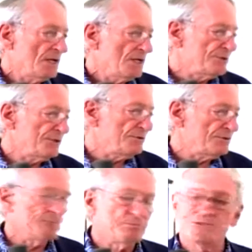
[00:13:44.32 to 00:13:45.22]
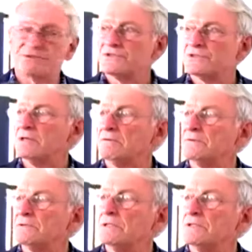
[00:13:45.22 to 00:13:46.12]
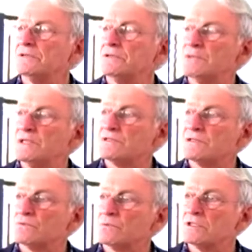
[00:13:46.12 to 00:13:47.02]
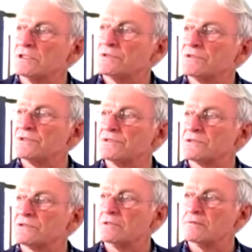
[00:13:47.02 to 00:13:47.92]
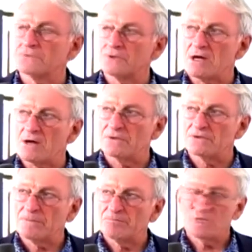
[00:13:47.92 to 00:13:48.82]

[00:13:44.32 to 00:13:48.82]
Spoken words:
She usually puts herself into the pieces where she would sit still for hours